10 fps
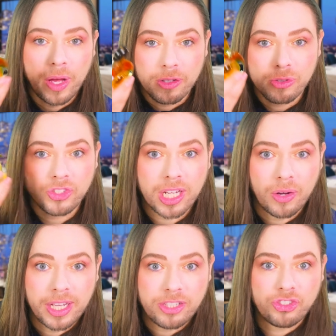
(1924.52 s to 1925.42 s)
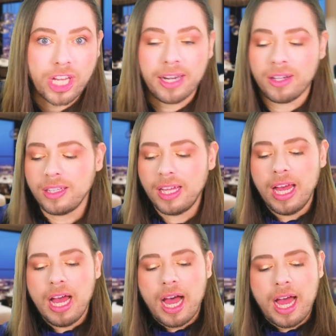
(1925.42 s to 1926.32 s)
way, also check out his channel
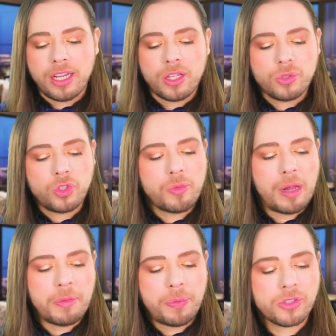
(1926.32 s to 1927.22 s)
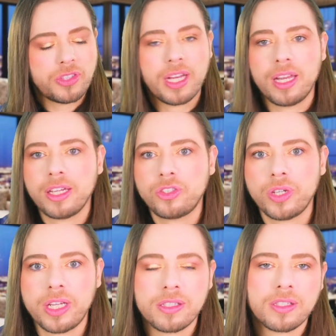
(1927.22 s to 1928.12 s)
on YouTube. I'll be posting a link to
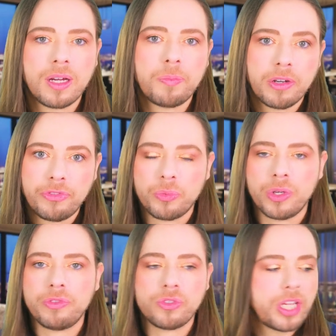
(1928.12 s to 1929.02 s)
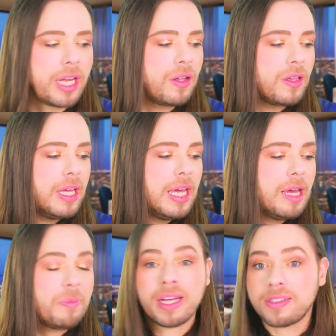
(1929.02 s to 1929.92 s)
his uh, perfume review channel
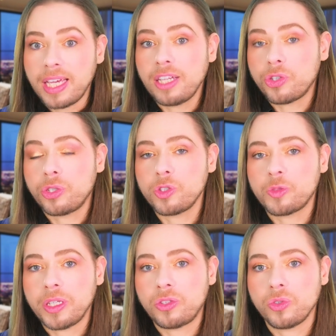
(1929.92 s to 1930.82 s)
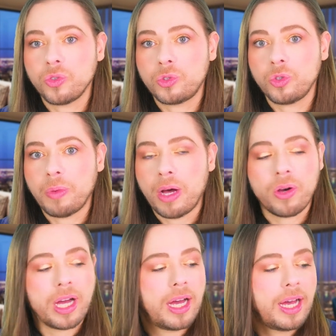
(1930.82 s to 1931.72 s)
because he introduced me to to
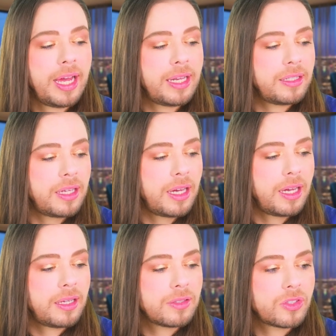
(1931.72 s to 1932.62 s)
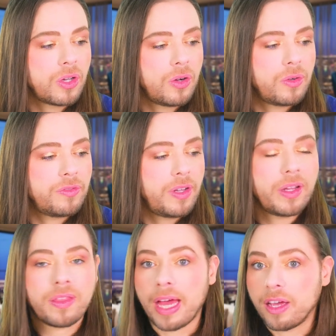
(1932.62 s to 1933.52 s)
Maura, and uh, so
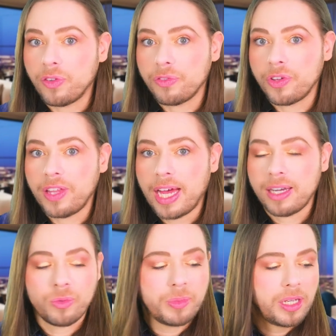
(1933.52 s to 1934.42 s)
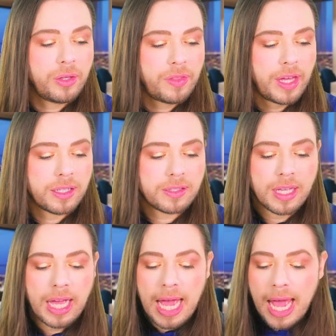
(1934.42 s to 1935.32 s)
very thankful for that, Emilio. Thanks,
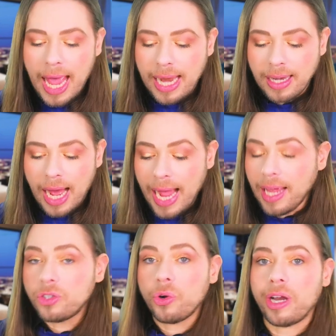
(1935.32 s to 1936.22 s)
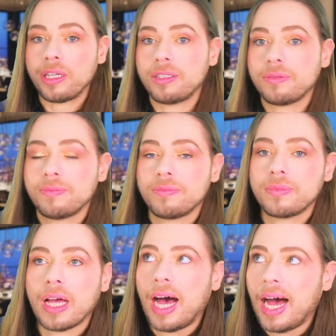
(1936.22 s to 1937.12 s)
and I adore it.
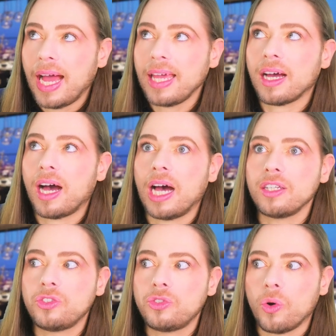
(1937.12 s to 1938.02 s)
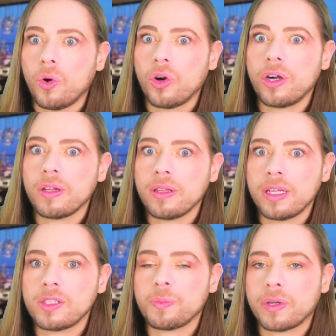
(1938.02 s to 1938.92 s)
I adore
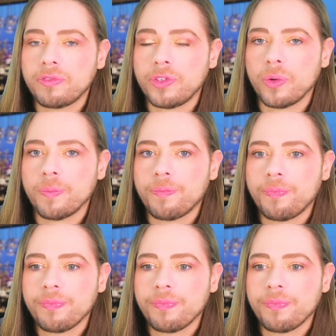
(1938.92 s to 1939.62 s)
this perfume.